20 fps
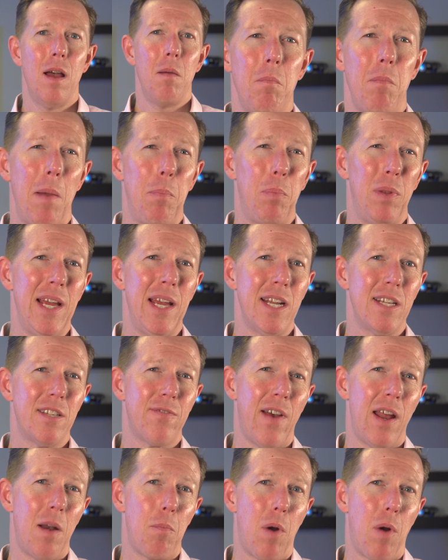My plan is to
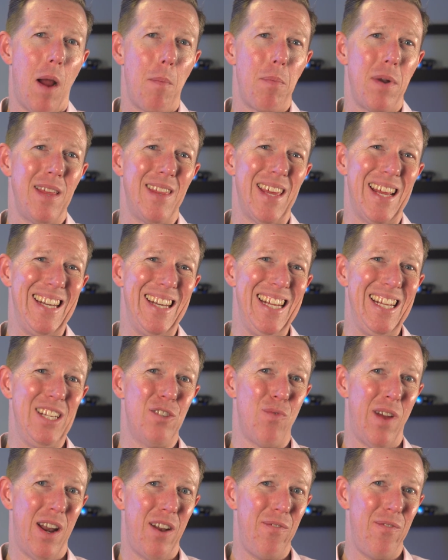find a property that needs
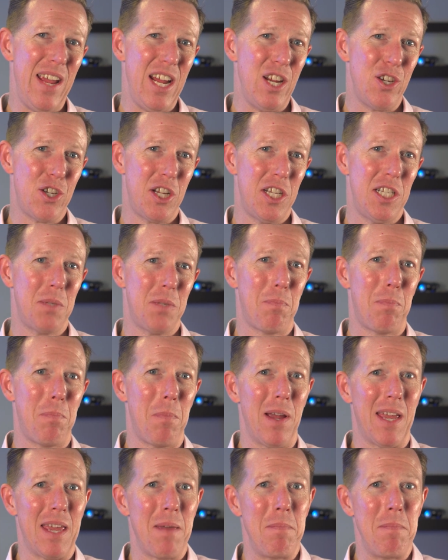renovations
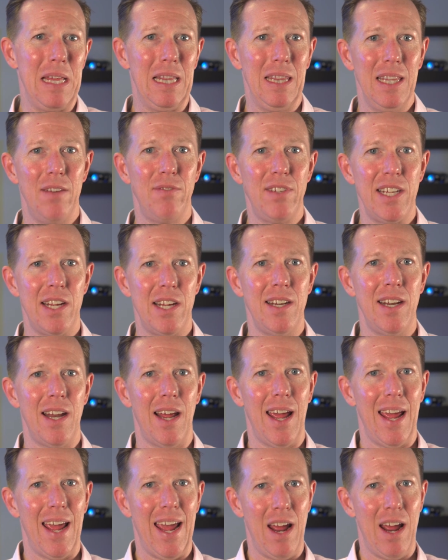but can be lived
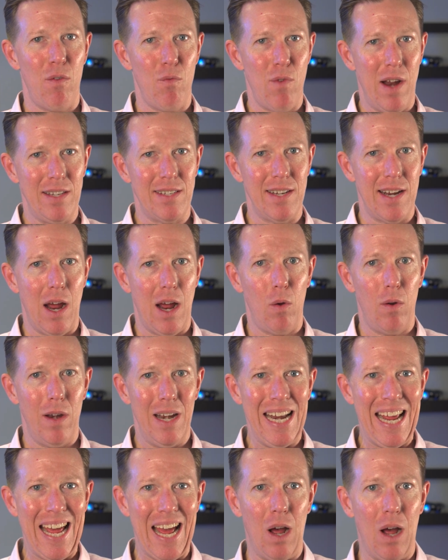in and rented out
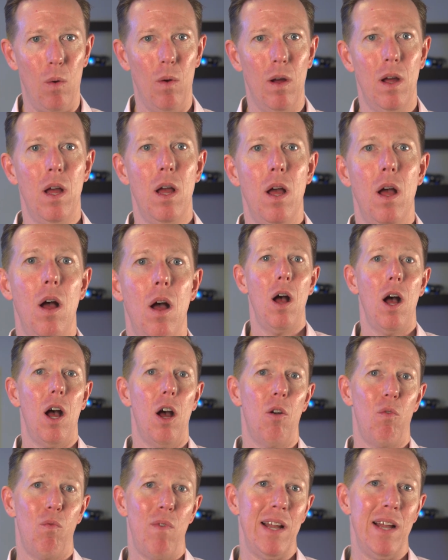now.
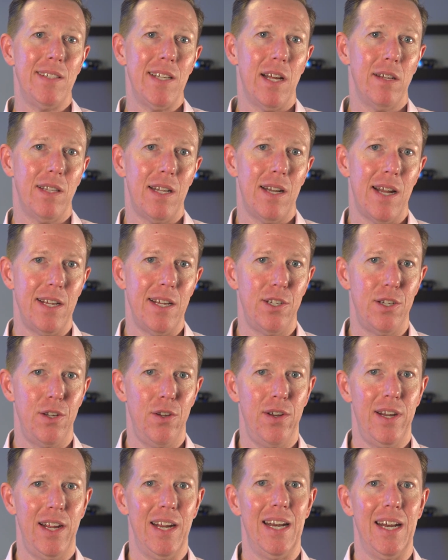I'll rent out the nice
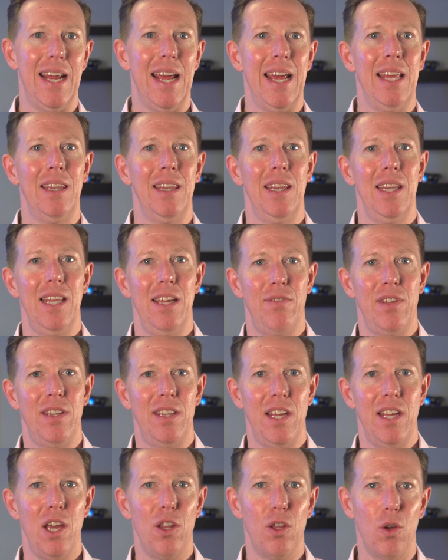unit and live in
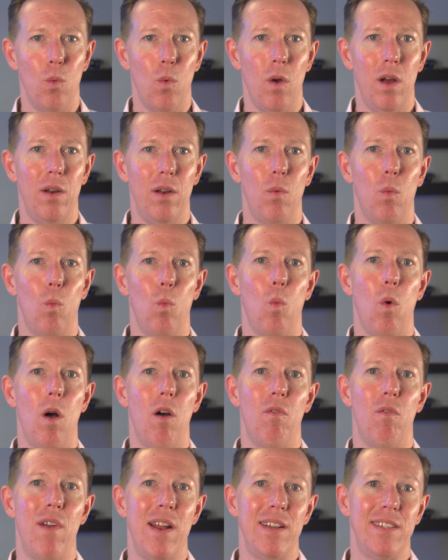the other one
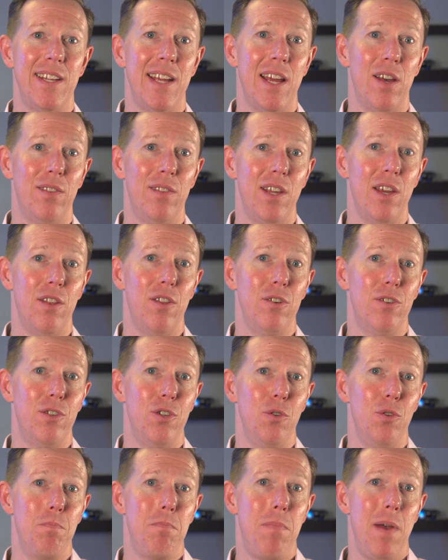while renting out the other
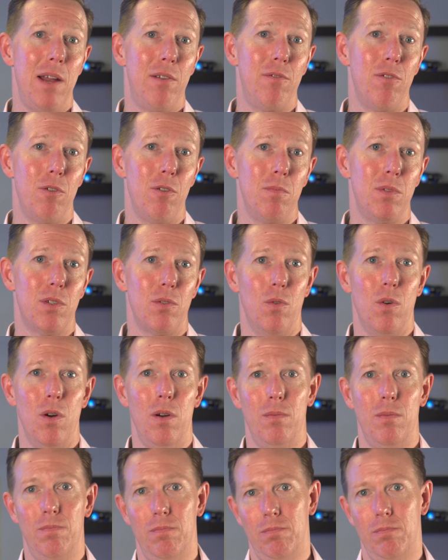2 bedrooms, or